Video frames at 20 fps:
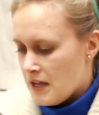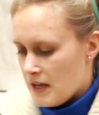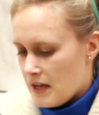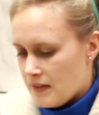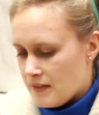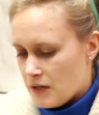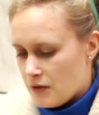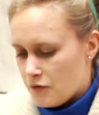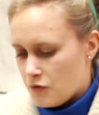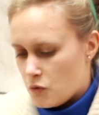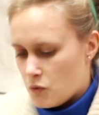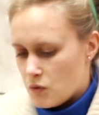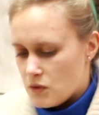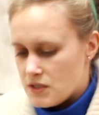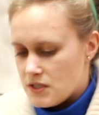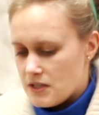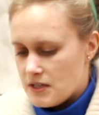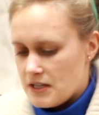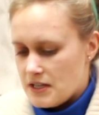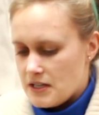And then of
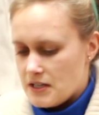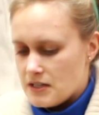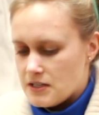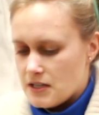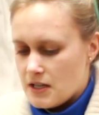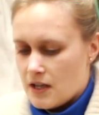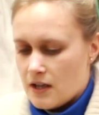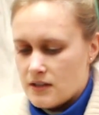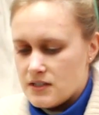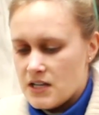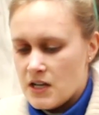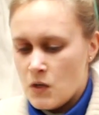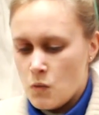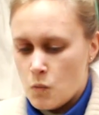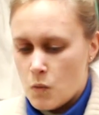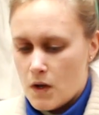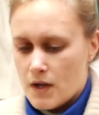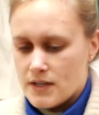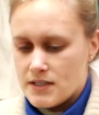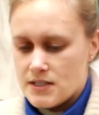course these
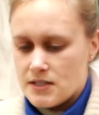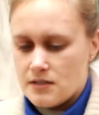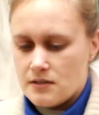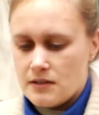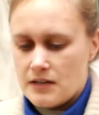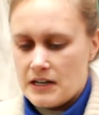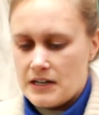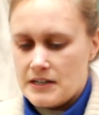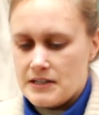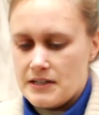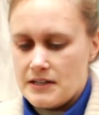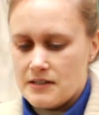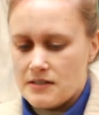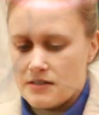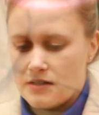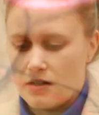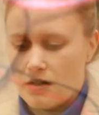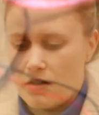10-watt LEDs